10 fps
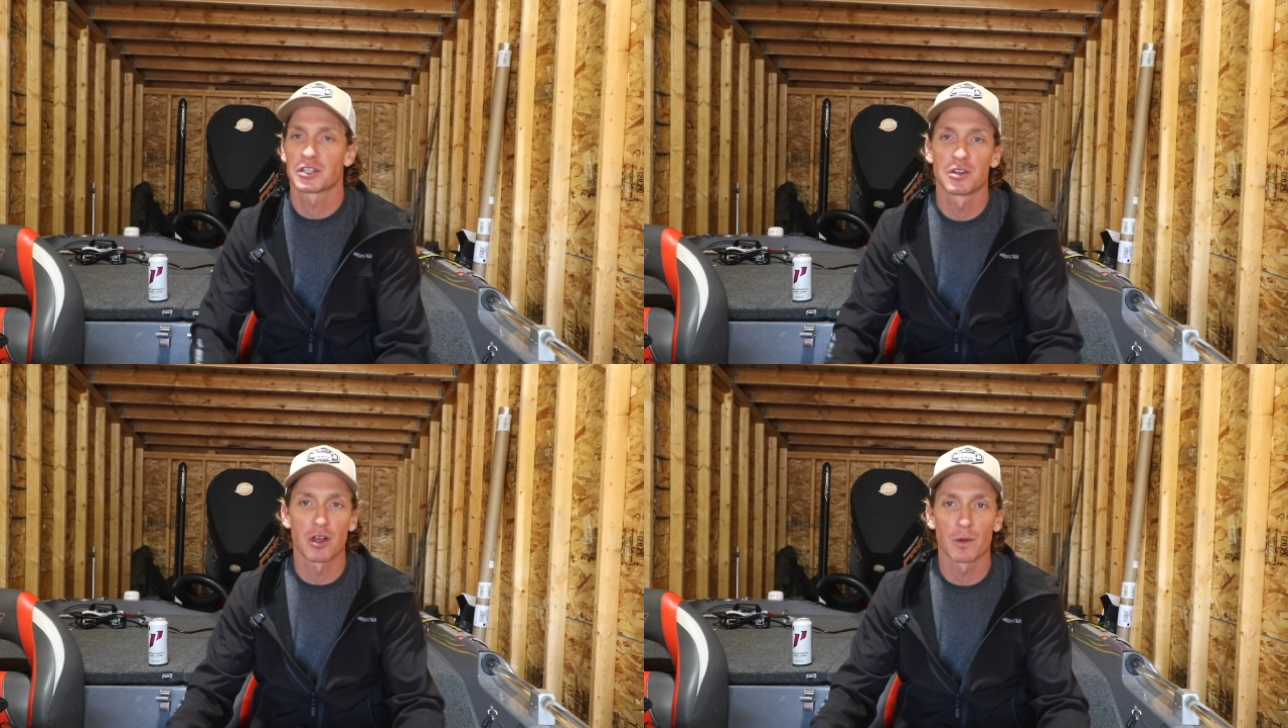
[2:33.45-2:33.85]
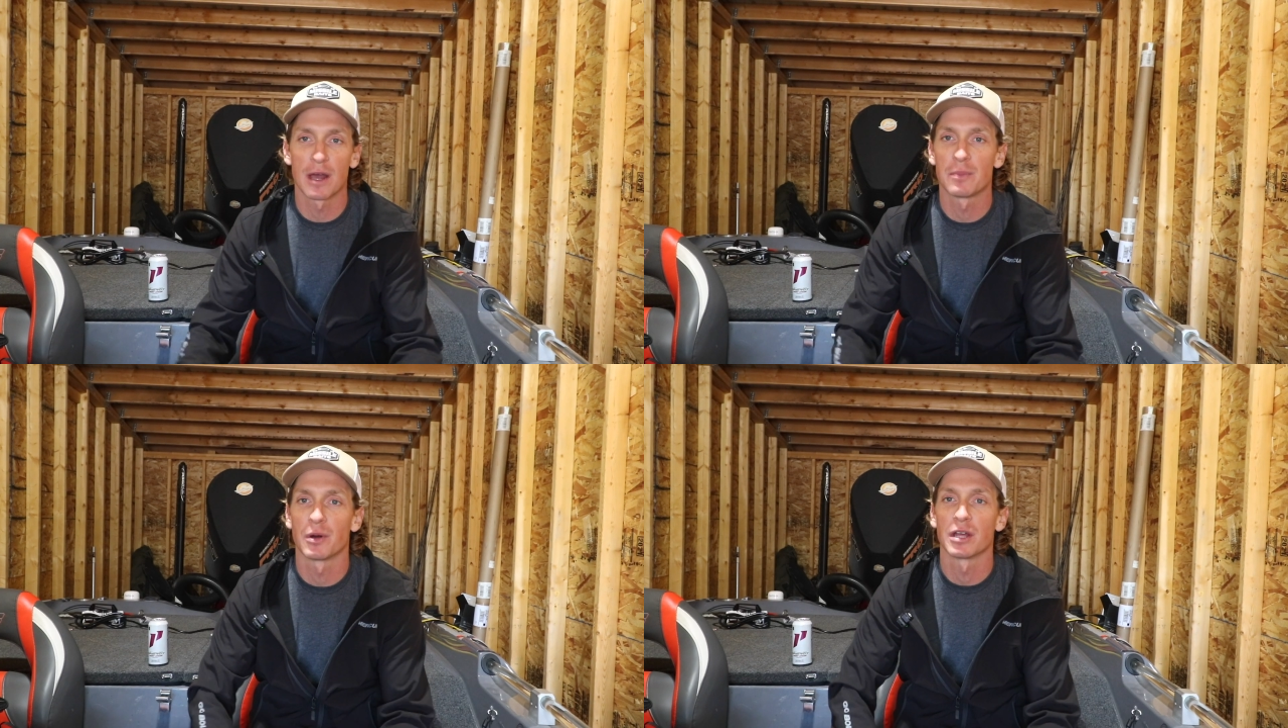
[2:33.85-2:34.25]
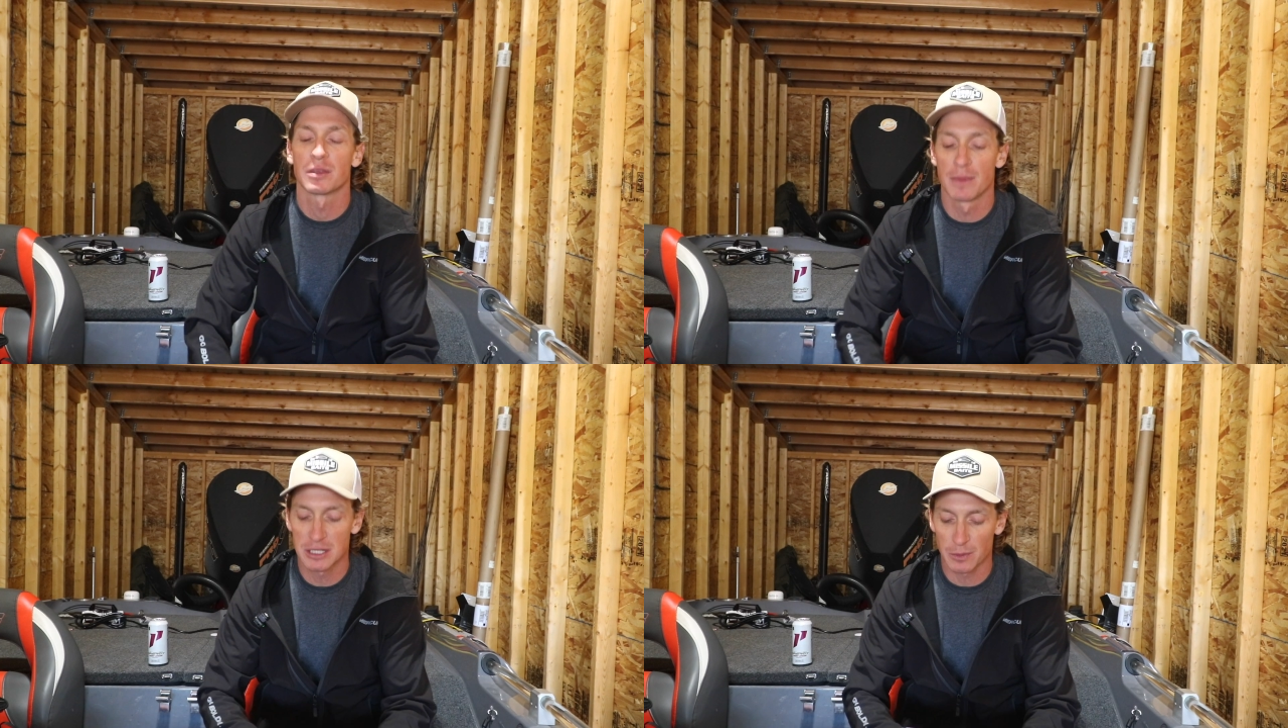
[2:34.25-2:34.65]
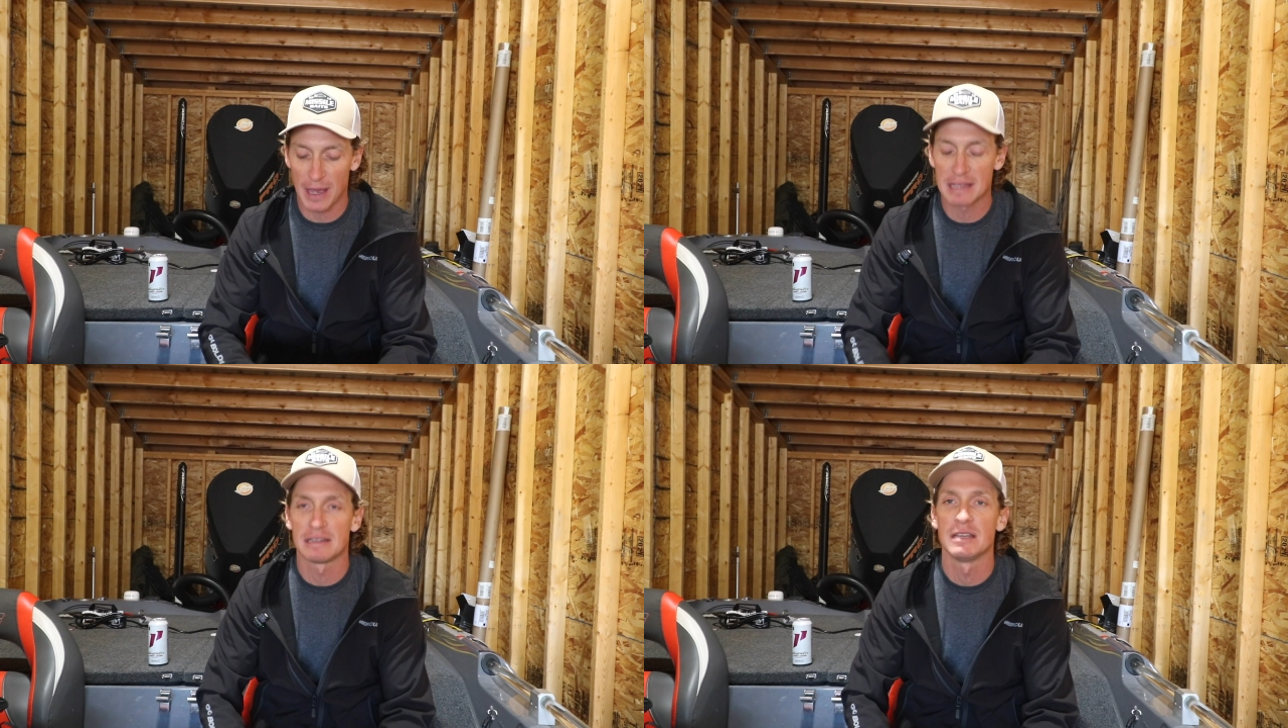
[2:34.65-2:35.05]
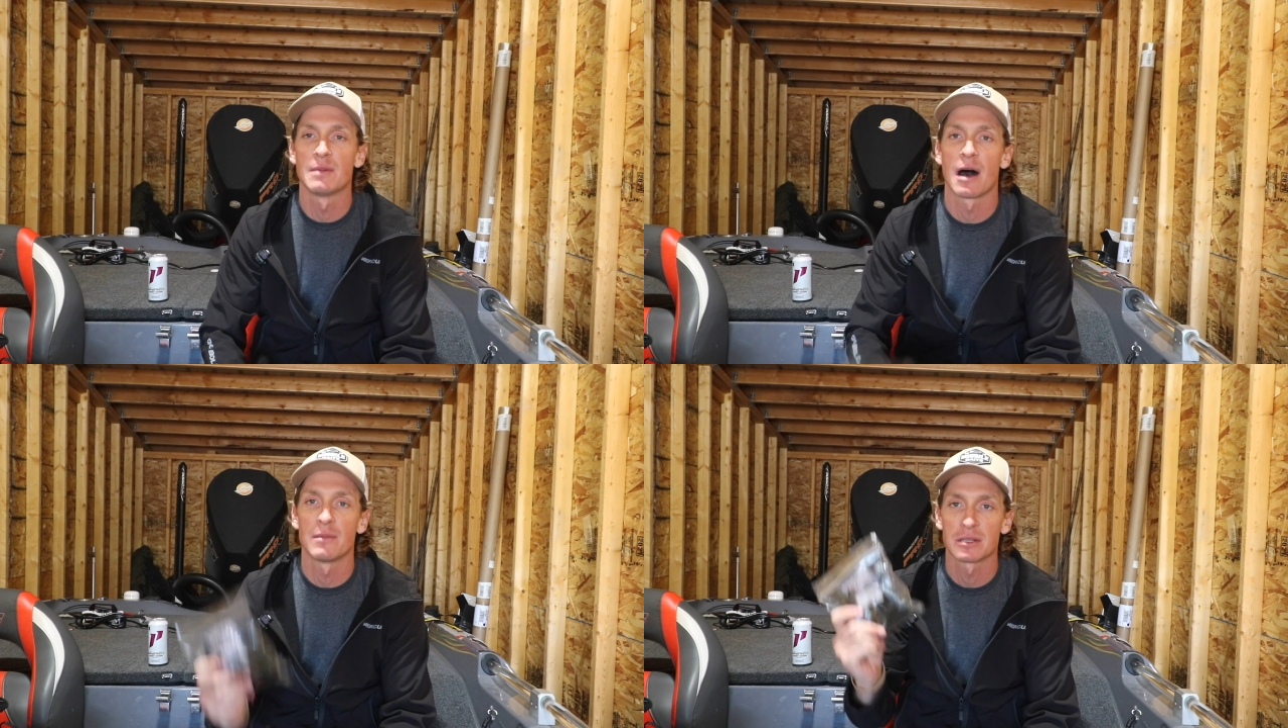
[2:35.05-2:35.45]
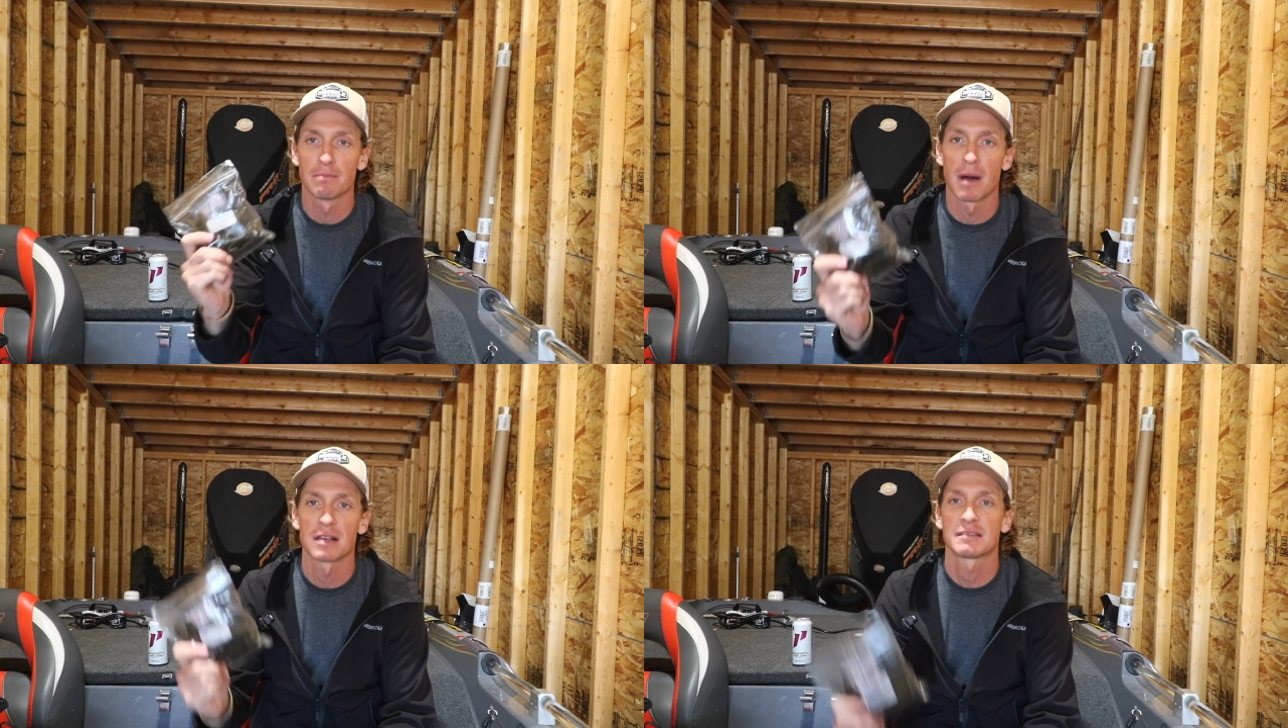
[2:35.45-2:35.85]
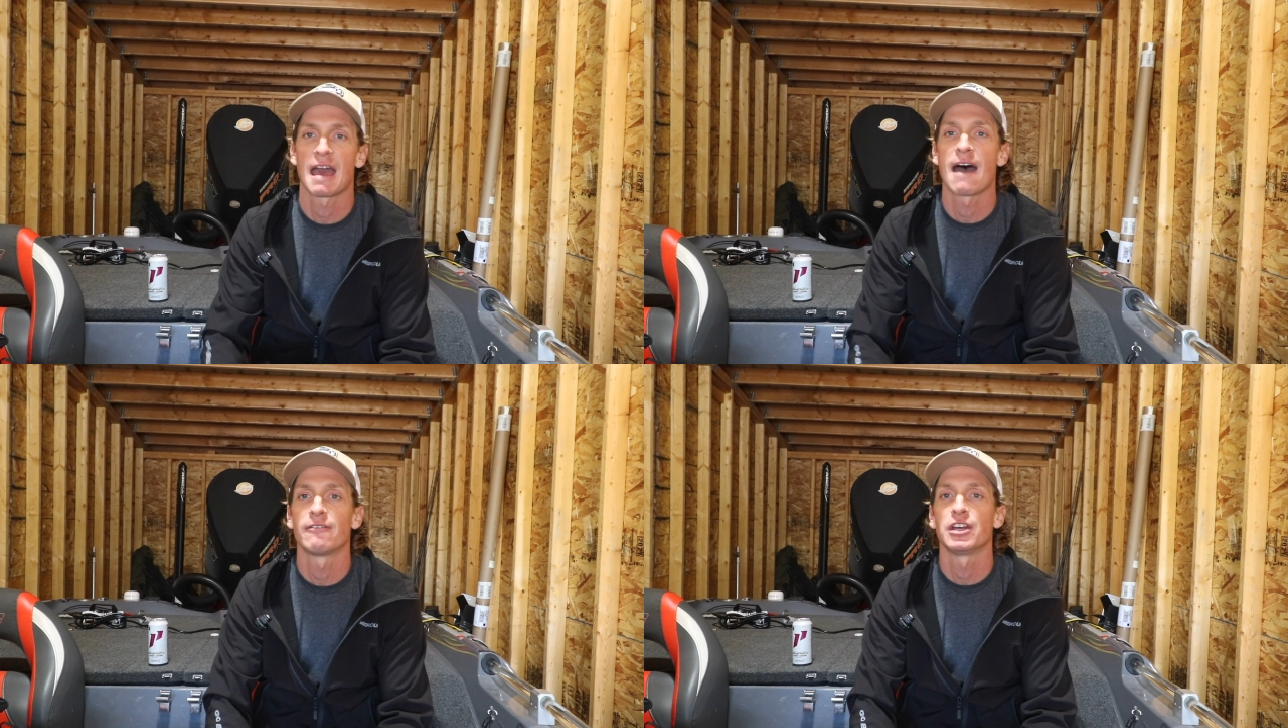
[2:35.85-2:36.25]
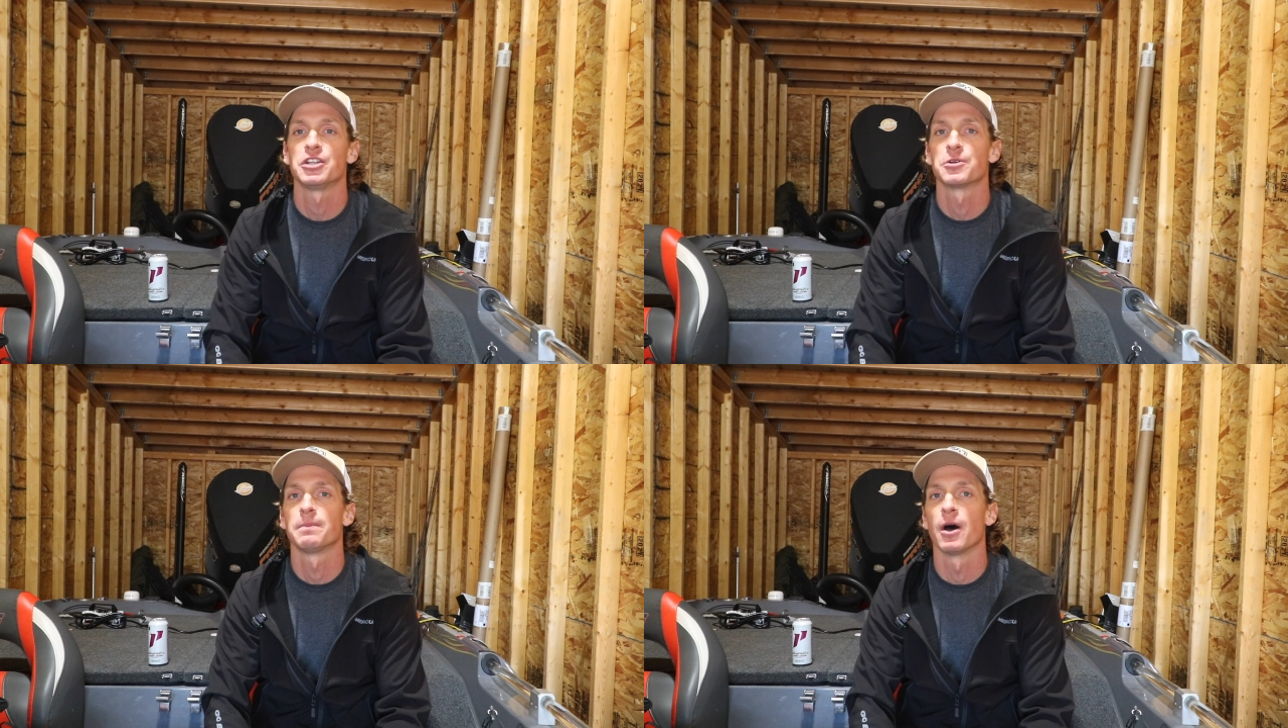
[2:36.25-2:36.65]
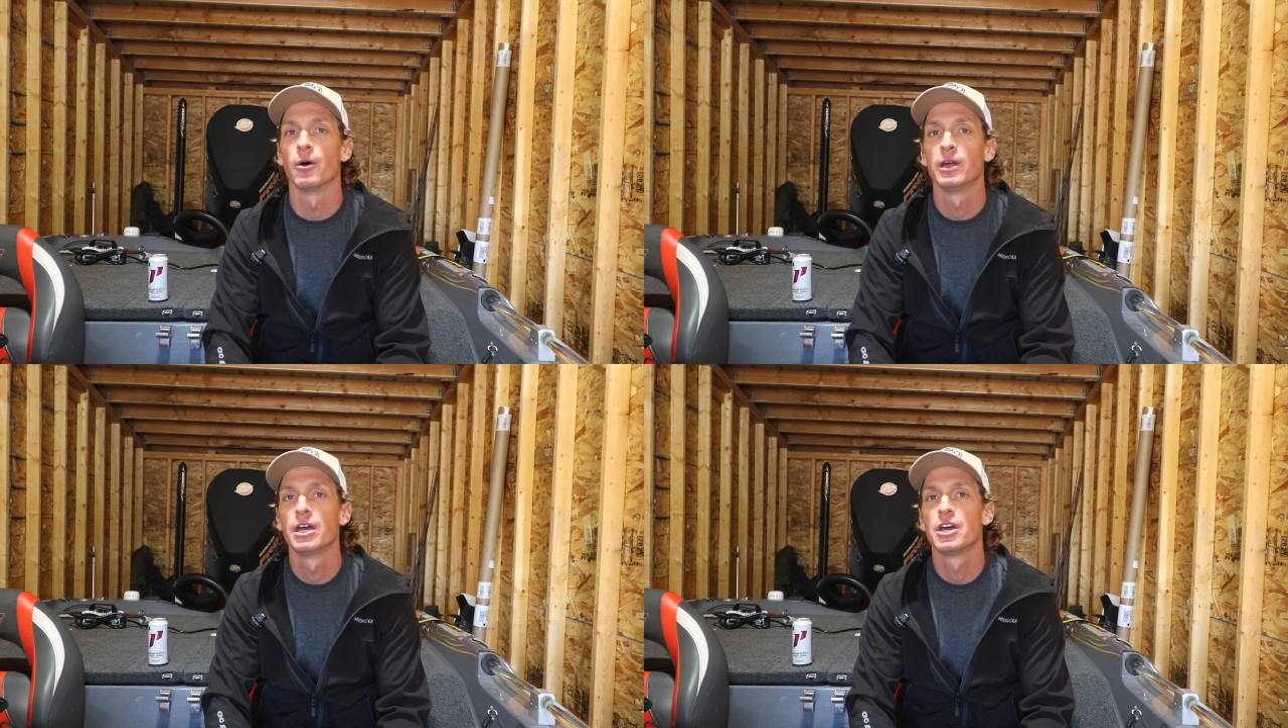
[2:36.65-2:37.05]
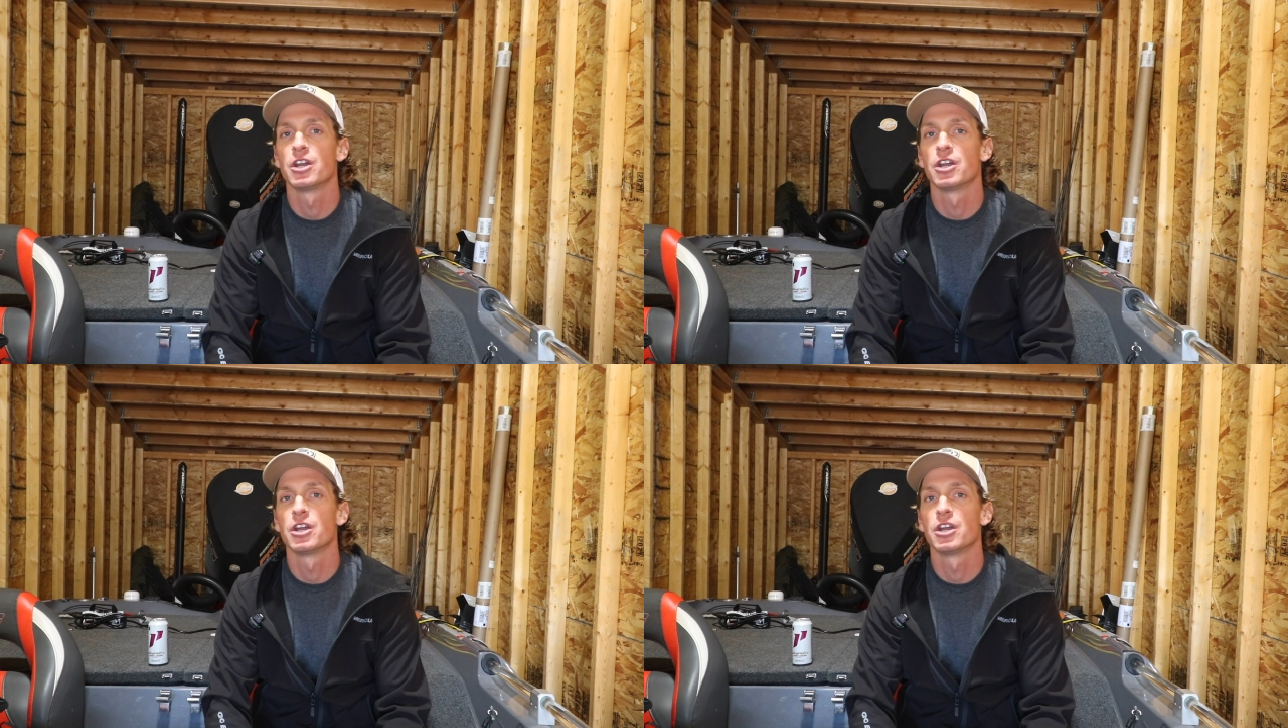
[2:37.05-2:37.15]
There's no other way to put it. The Missile Baits D-Bomb is a must-have in your boat.